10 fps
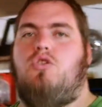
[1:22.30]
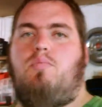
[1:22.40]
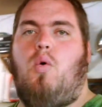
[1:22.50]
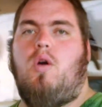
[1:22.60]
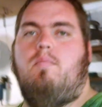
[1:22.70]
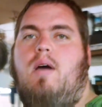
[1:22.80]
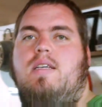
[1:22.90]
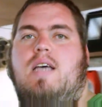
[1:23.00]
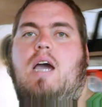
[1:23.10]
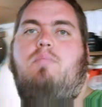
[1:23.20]
support
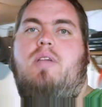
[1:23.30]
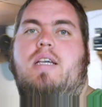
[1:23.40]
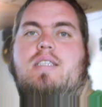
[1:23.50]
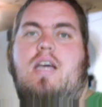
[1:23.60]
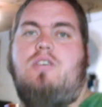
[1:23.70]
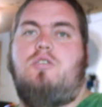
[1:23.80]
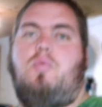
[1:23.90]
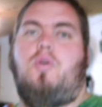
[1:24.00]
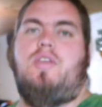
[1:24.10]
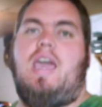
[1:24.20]
my side plates that'll
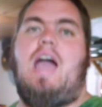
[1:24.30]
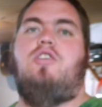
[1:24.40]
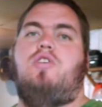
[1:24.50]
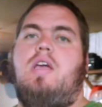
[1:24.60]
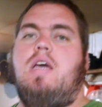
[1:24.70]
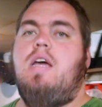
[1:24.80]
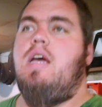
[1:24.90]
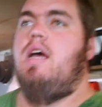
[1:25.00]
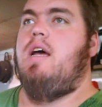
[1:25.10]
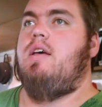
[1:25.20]
support the gantry.
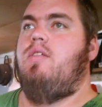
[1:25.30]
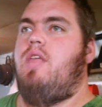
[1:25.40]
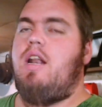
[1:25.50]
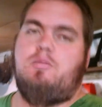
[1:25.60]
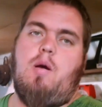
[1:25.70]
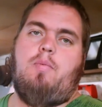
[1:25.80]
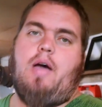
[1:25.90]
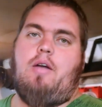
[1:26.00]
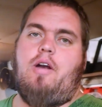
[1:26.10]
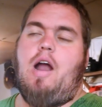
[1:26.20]
That is my
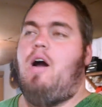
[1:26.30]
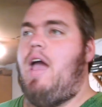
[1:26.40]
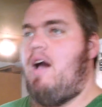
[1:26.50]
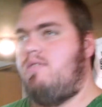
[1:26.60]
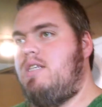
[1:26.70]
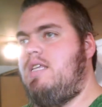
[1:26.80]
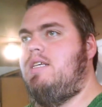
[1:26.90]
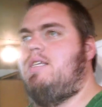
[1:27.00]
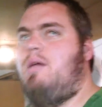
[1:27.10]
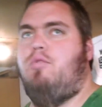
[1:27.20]
plan right now. I have seen
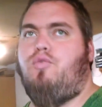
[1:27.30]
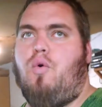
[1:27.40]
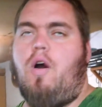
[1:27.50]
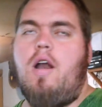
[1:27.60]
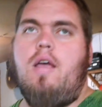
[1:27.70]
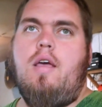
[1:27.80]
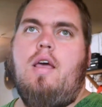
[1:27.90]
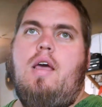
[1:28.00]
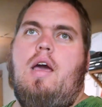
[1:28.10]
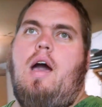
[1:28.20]
this done before.
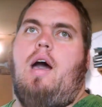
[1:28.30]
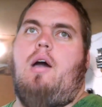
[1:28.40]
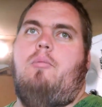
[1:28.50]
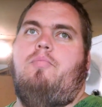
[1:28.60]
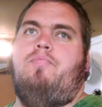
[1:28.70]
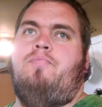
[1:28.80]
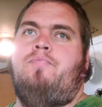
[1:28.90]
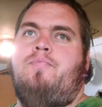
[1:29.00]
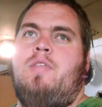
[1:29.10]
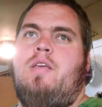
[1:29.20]

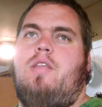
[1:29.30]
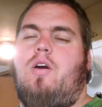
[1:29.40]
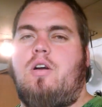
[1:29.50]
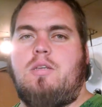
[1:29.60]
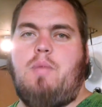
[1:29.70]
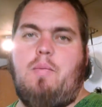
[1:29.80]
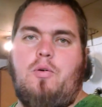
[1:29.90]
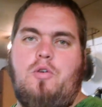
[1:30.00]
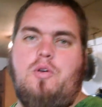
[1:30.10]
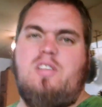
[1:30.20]
There are some
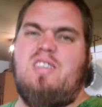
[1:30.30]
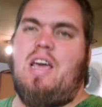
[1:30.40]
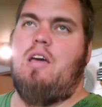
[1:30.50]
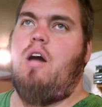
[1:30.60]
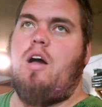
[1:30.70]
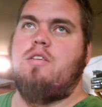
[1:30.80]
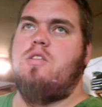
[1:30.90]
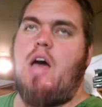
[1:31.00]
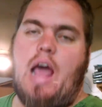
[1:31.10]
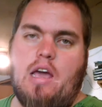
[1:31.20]
people who would say, oh,
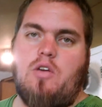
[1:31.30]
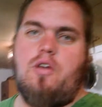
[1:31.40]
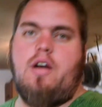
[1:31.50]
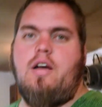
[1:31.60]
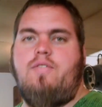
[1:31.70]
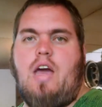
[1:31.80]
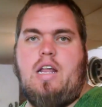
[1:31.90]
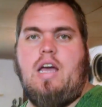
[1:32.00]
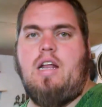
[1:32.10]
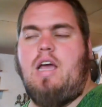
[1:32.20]
it's not accurate enough,
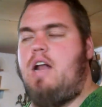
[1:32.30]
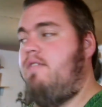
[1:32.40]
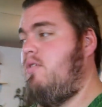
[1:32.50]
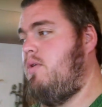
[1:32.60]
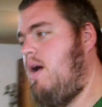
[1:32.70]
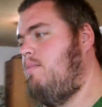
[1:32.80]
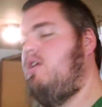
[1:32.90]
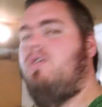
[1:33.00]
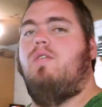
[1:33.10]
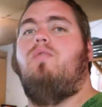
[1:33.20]
yada, yada, yada. For what I'm
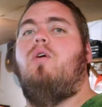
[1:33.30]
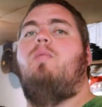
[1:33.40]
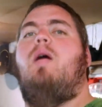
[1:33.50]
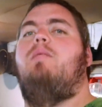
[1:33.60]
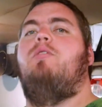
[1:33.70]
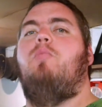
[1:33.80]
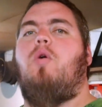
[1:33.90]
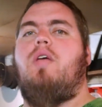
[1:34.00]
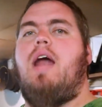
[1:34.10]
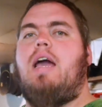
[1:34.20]
going to use it for, it probably is
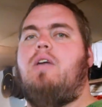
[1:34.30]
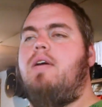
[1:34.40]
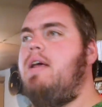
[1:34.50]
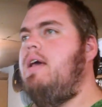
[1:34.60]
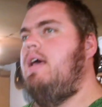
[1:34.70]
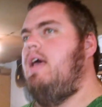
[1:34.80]
more than accurate.